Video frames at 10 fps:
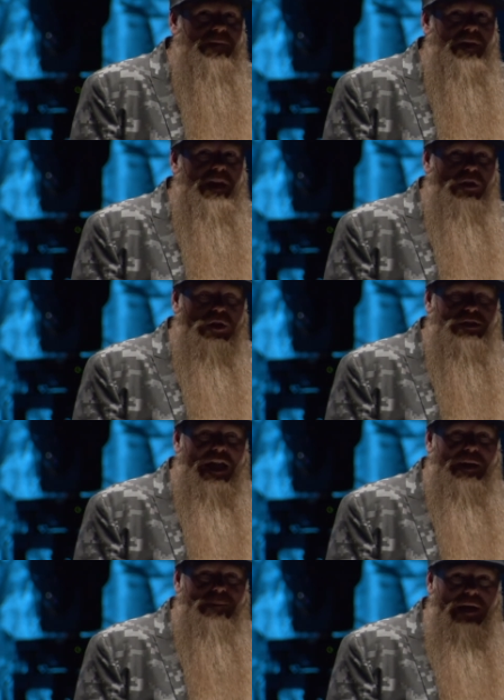He looks
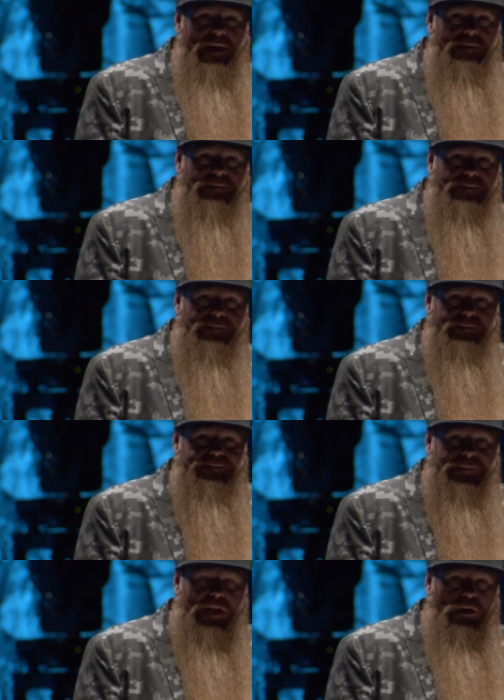like me,
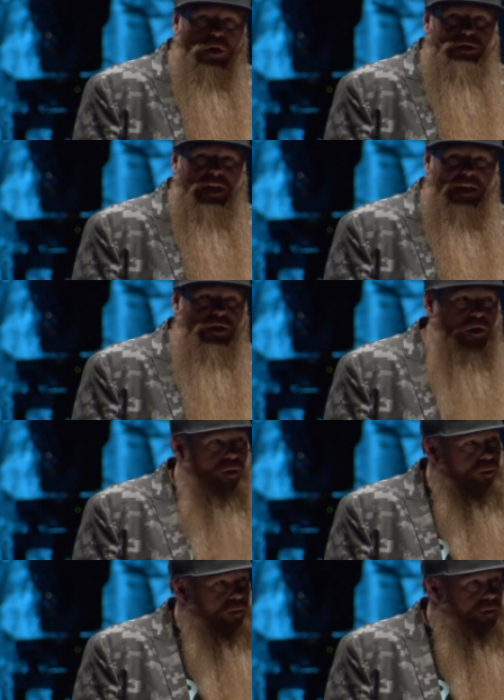he looks like
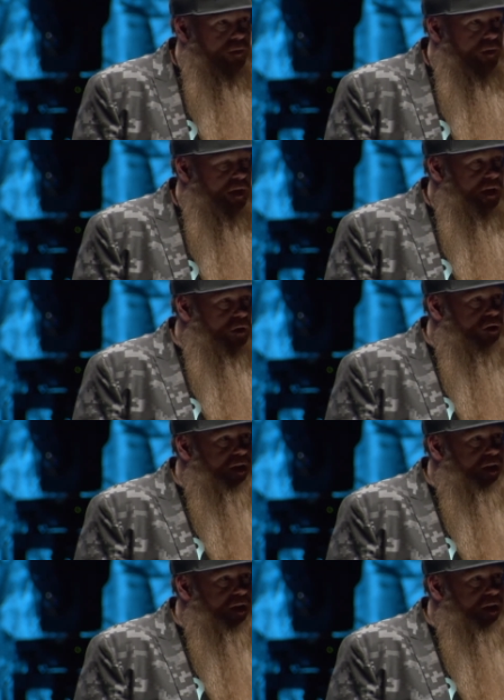you, he looks